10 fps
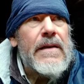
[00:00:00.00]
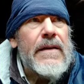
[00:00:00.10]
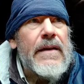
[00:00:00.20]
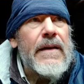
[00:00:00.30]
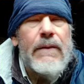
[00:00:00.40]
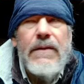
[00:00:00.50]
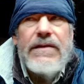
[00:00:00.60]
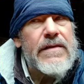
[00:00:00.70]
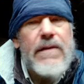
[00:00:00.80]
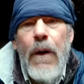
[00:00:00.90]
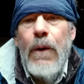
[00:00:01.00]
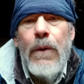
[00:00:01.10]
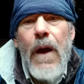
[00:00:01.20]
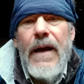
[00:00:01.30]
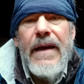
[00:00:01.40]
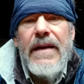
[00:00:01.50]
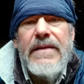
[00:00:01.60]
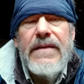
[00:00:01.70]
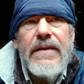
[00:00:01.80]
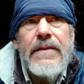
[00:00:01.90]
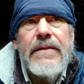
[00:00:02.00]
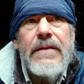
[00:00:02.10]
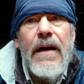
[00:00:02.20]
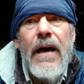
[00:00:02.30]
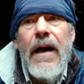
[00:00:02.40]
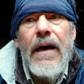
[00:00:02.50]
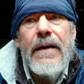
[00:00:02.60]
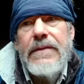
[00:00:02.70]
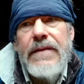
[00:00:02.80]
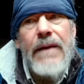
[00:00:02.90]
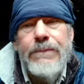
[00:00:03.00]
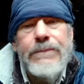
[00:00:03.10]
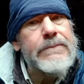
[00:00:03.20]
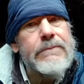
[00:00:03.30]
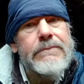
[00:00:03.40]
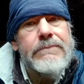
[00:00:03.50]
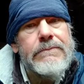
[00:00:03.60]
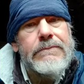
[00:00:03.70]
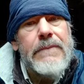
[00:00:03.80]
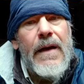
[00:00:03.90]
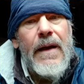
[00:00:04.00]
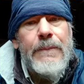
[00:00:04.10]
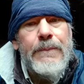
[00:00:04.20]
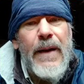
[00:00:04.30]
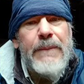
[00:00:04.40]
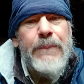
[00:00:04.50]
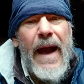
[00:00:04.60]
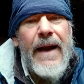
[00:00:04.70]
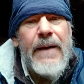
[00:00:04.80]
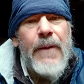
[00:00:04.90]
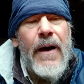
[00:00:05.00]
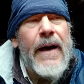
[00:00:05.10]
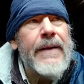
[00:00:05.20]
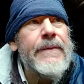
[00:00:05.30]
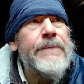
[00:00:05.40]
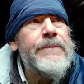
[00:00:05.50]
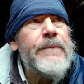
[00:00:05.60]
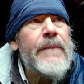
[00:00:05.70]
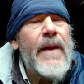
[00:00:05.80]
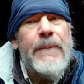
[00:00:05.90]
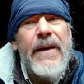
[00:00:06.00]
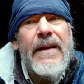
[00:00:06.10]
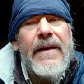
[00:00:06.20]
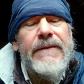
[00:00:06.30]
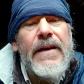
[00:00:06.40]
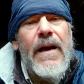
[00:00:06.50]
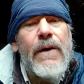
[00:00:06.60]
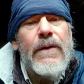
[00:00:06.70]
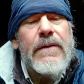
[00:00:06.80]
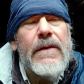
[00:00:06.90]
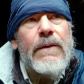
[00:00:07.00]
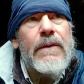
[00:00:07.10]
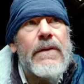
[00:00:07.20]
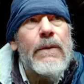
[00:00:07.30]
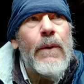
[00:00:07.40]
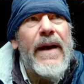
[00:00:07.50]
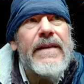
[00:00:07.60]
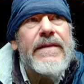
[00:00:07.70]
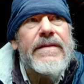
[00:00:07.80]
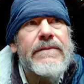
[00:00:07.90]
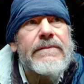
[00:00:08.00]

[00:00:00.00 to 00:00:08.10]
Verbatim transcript: it was just a whole lot easier. Because uh, that big pack of mine, I mean, even though the, the, the weights,